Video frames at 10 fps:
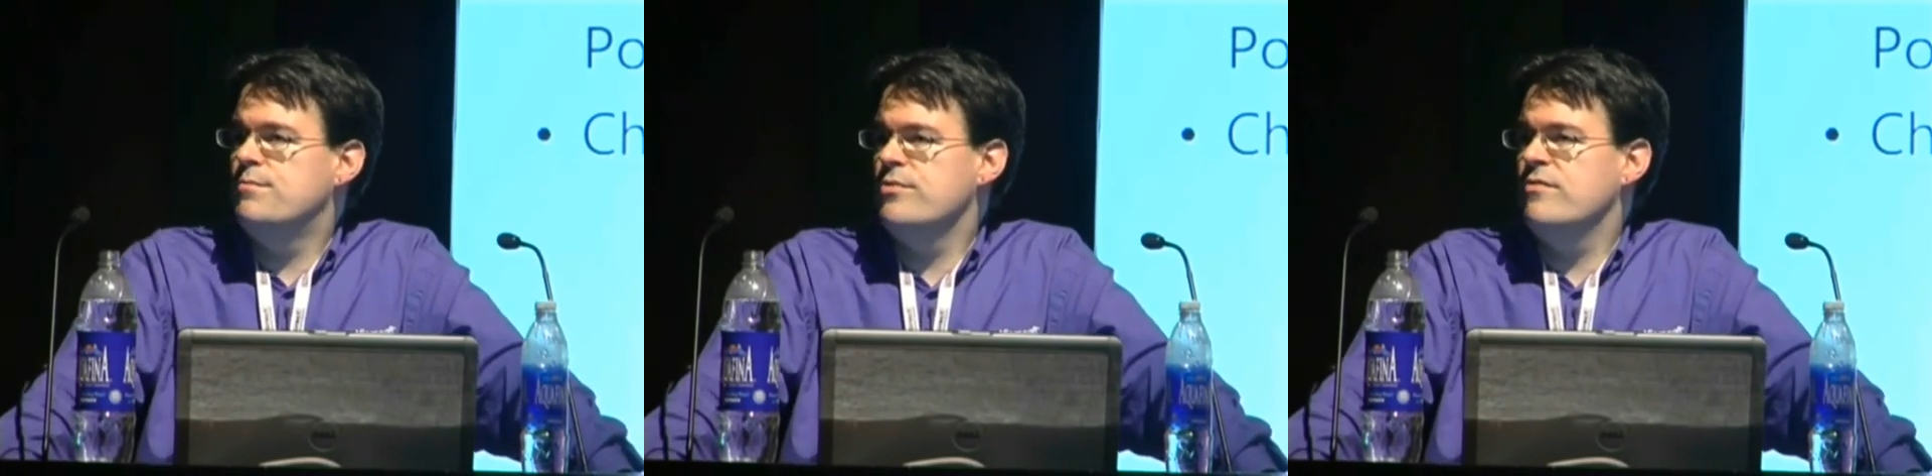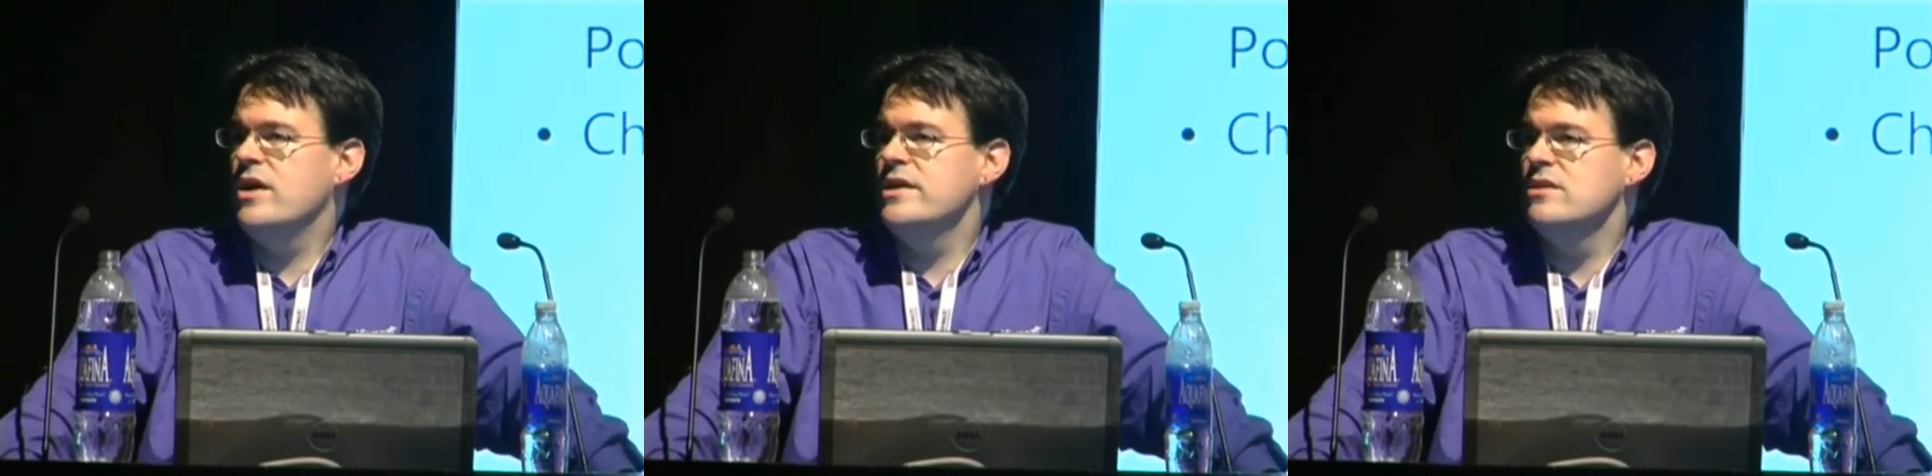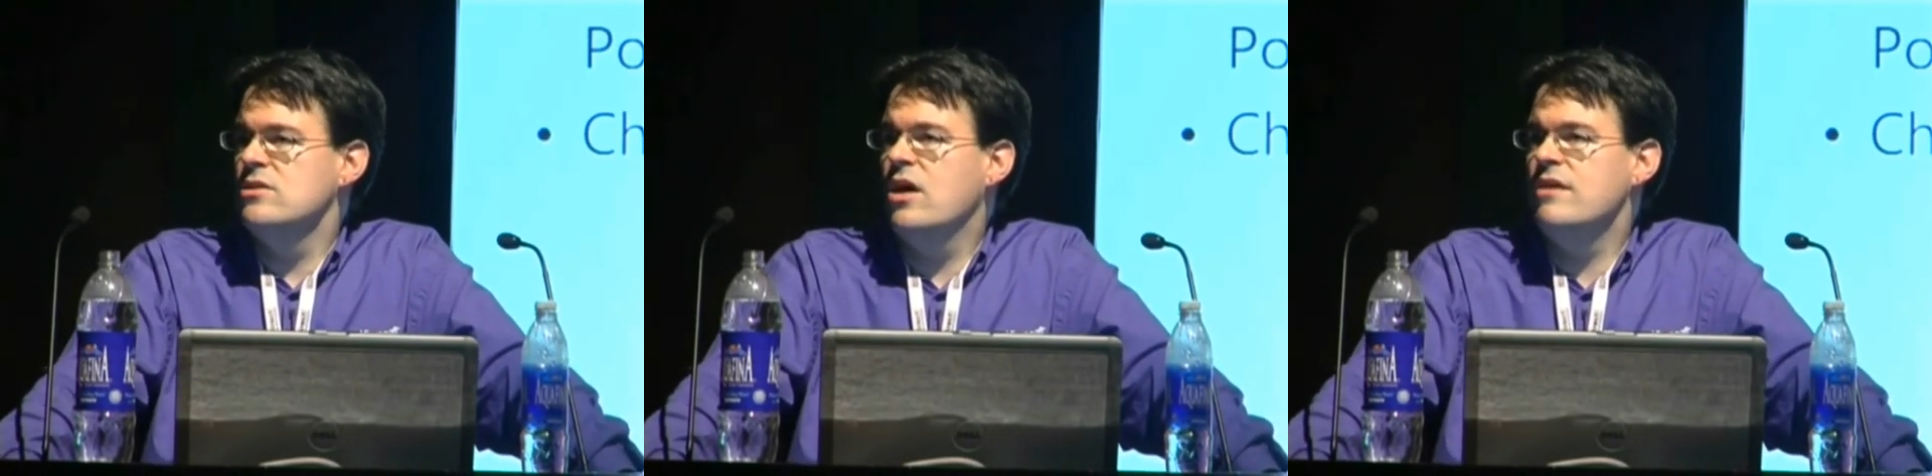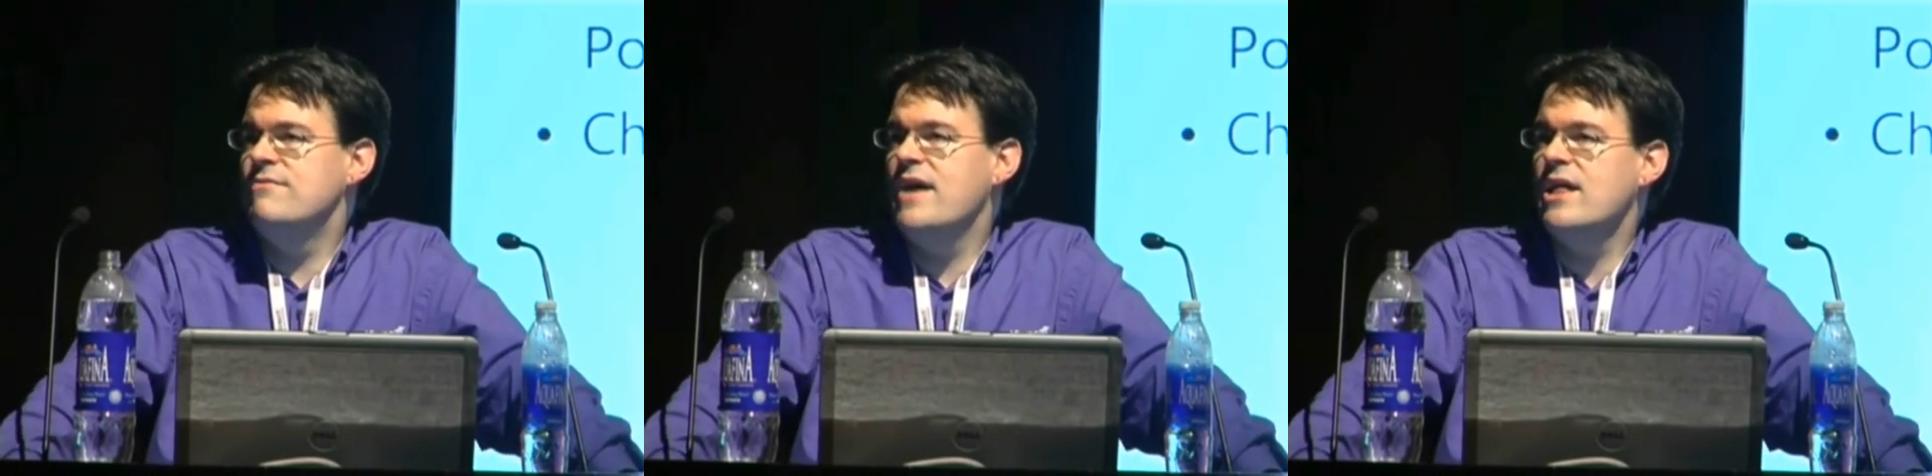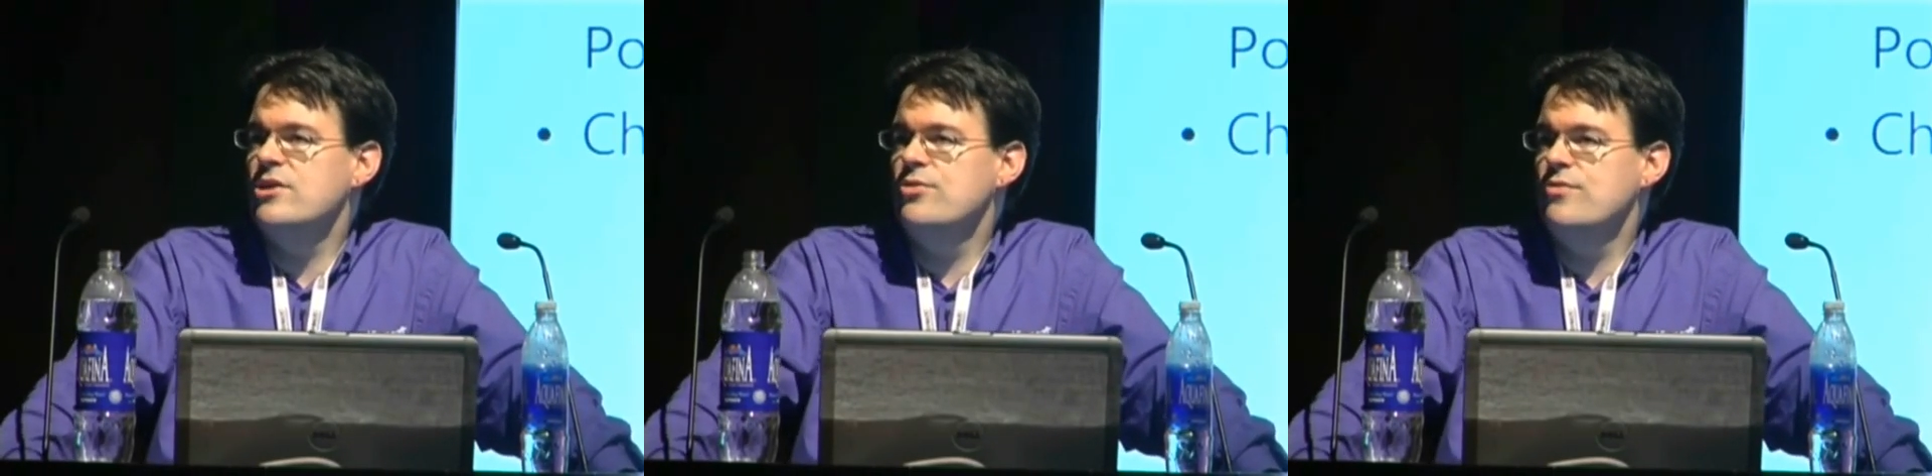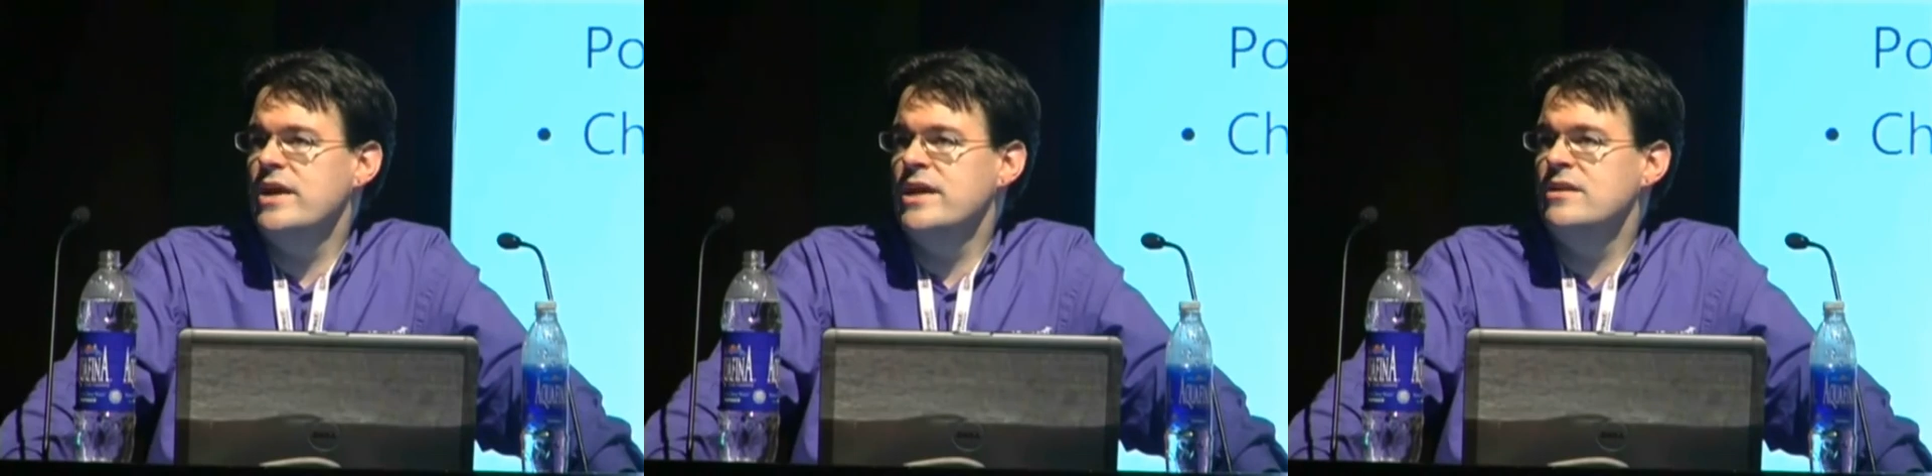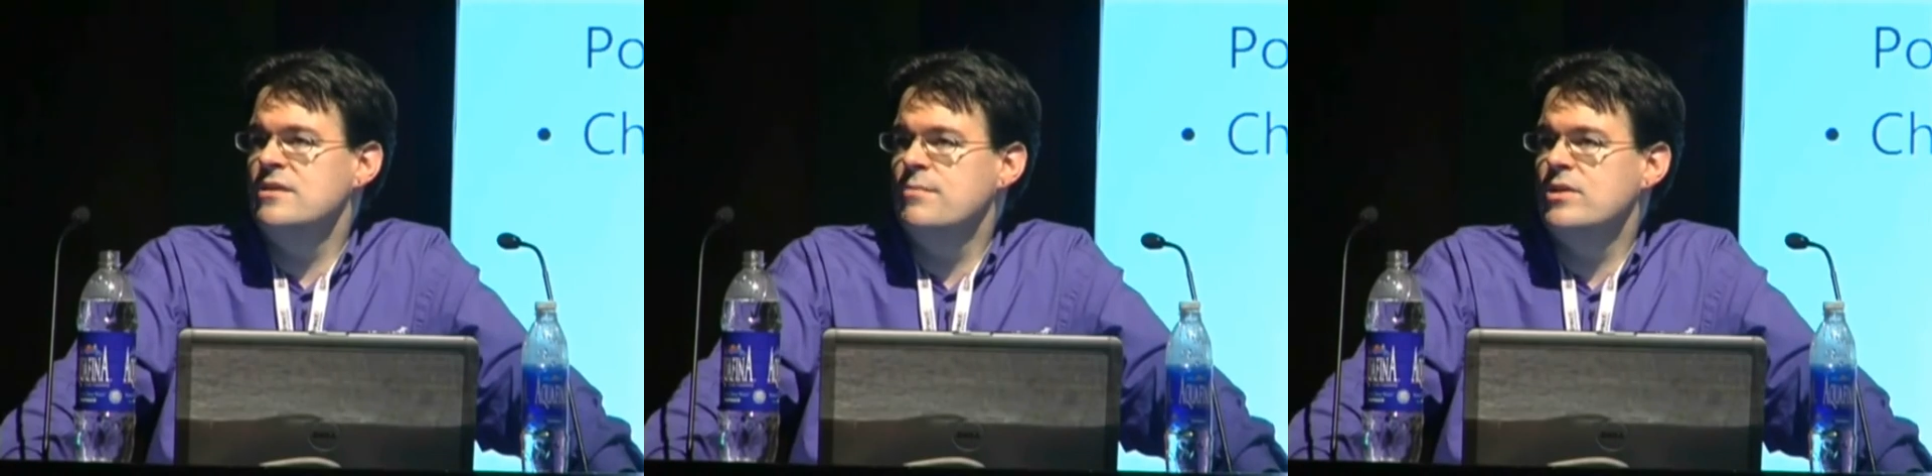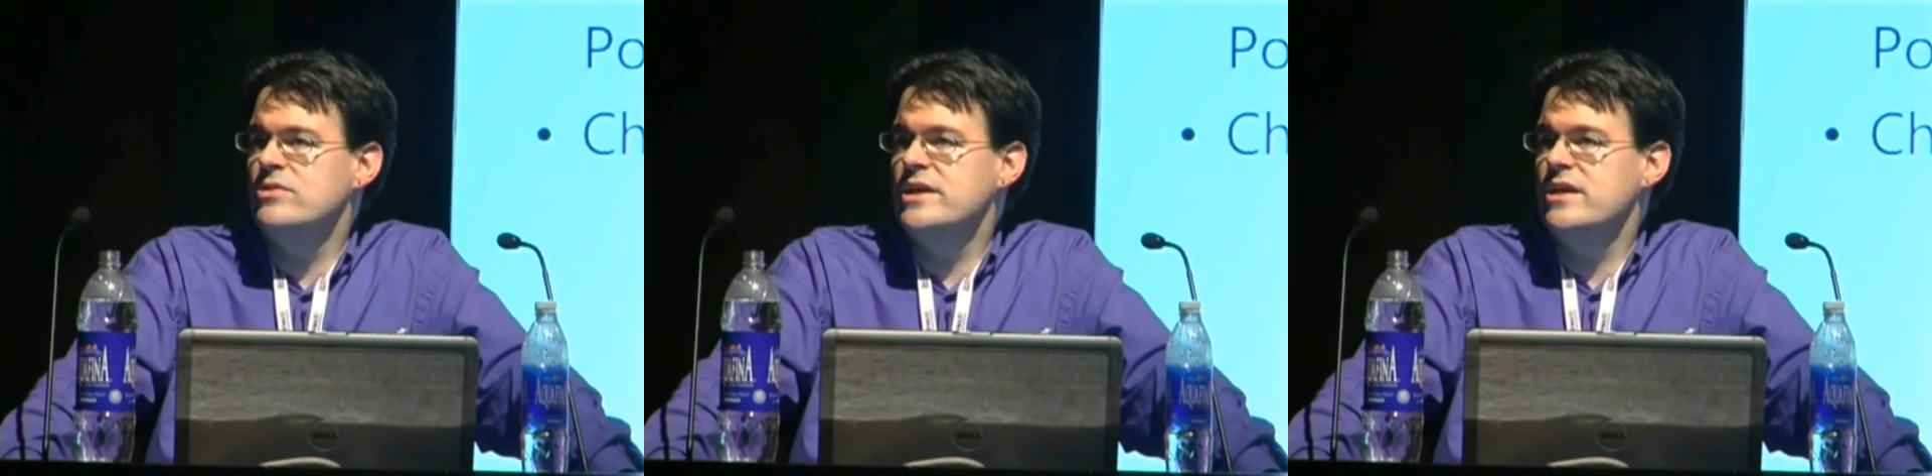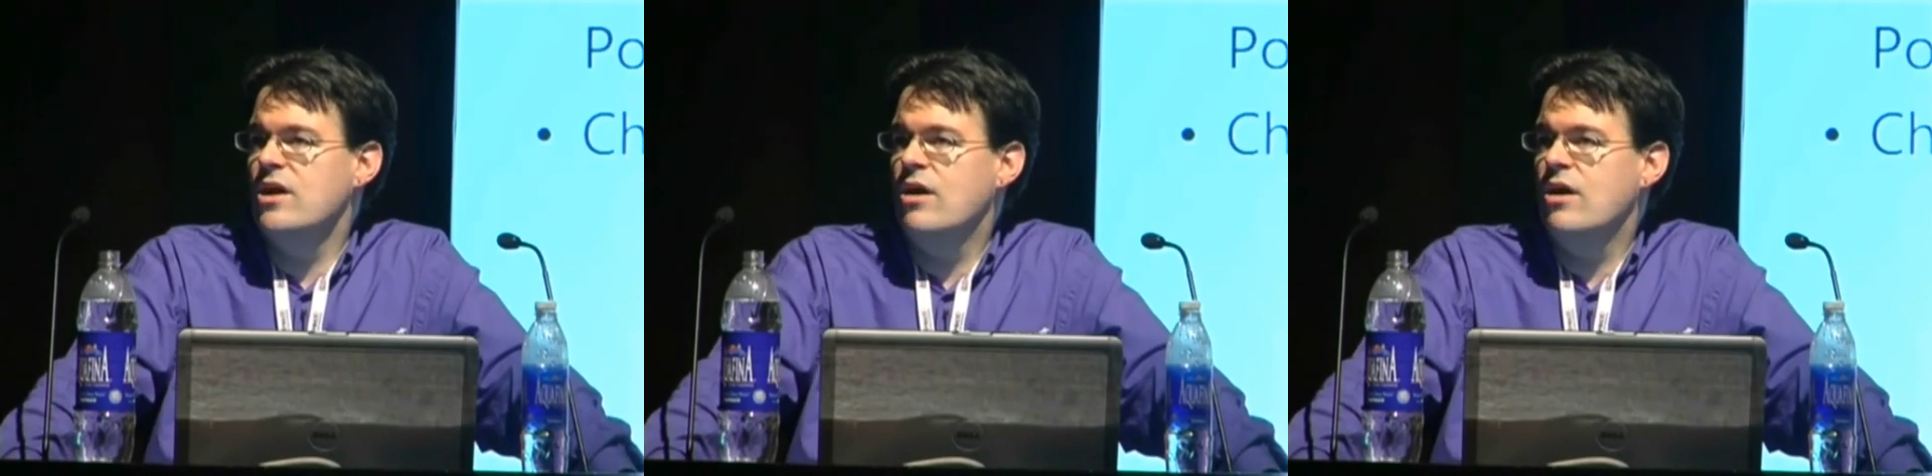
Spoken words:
provide a lot of value in the building